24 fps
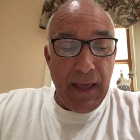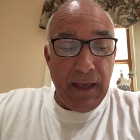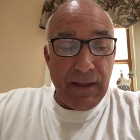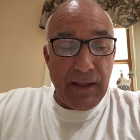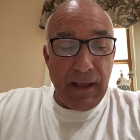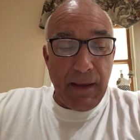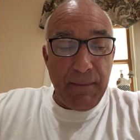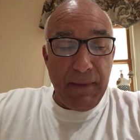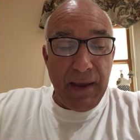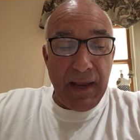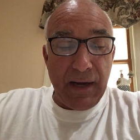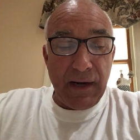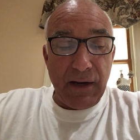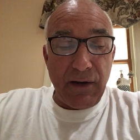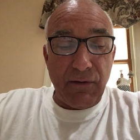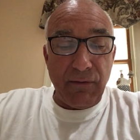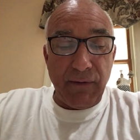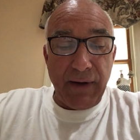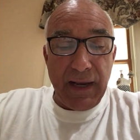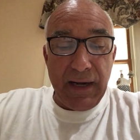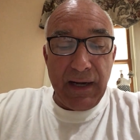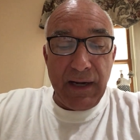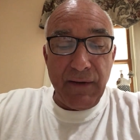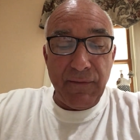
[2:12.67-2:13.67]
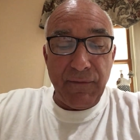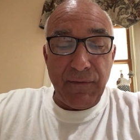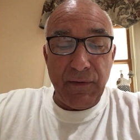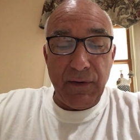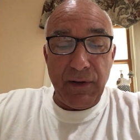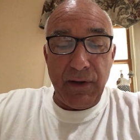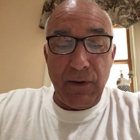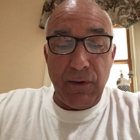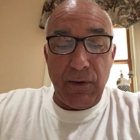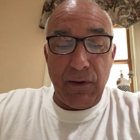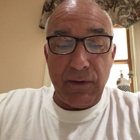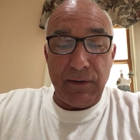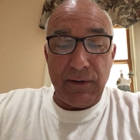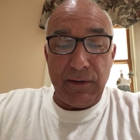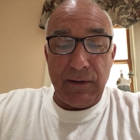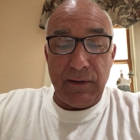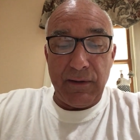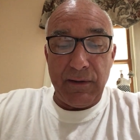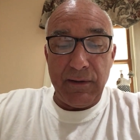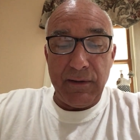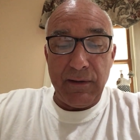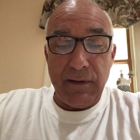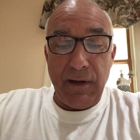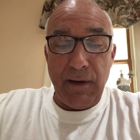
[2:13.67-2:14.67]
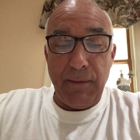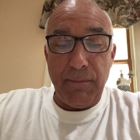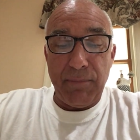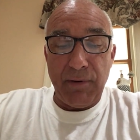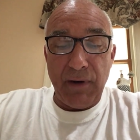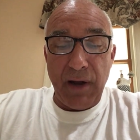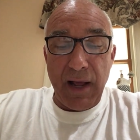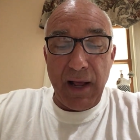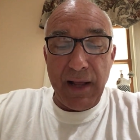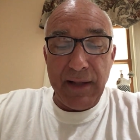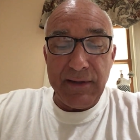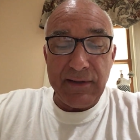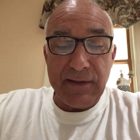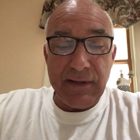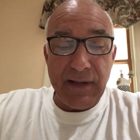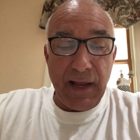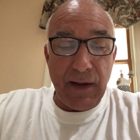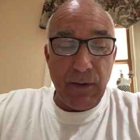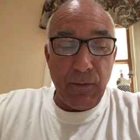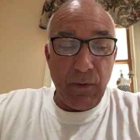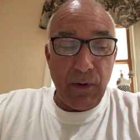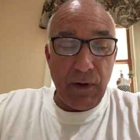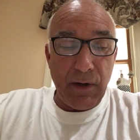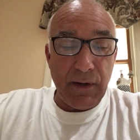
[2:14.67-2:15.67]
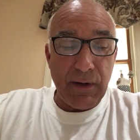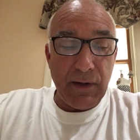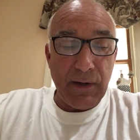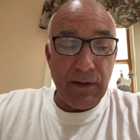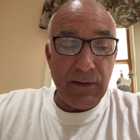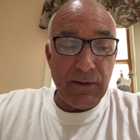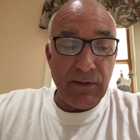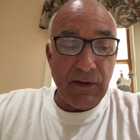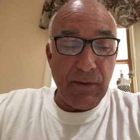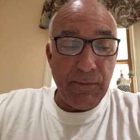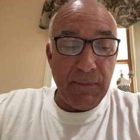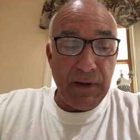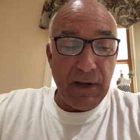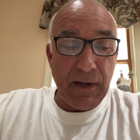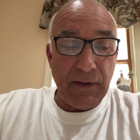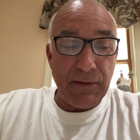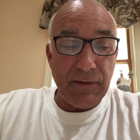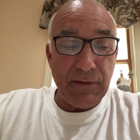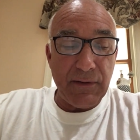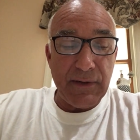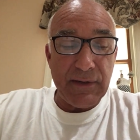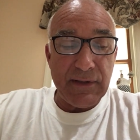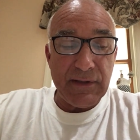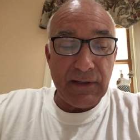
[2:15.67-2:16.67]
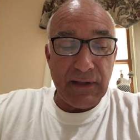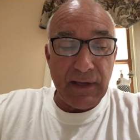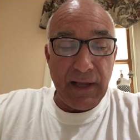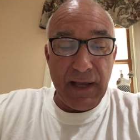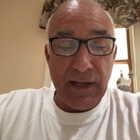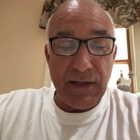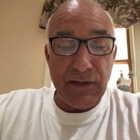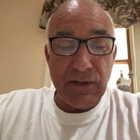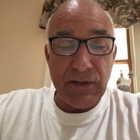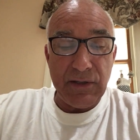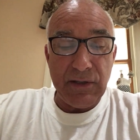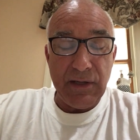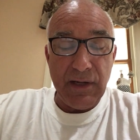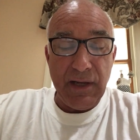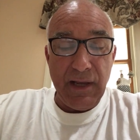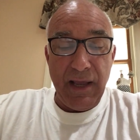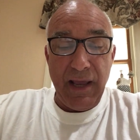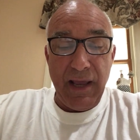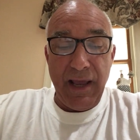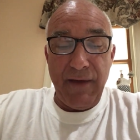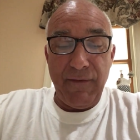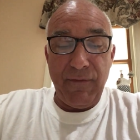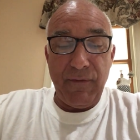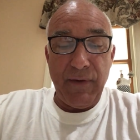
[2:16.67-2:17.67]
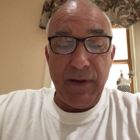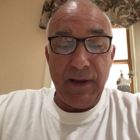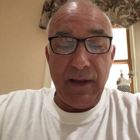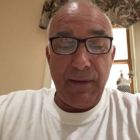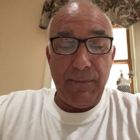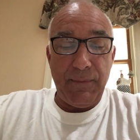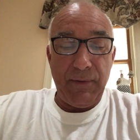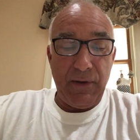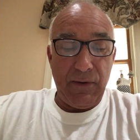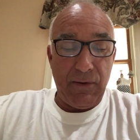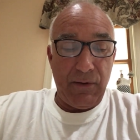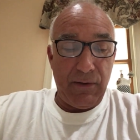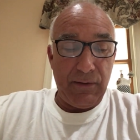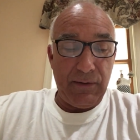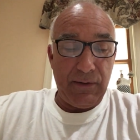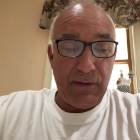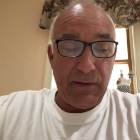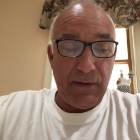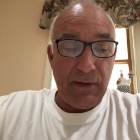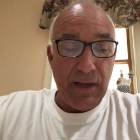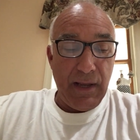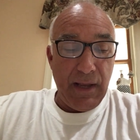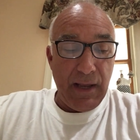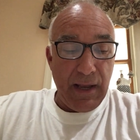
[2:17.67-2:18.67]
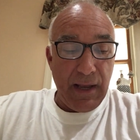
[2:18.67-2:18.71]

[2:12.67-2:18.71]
They made a grating for the altar, a bronze network to be under its ledge halfway up the altar.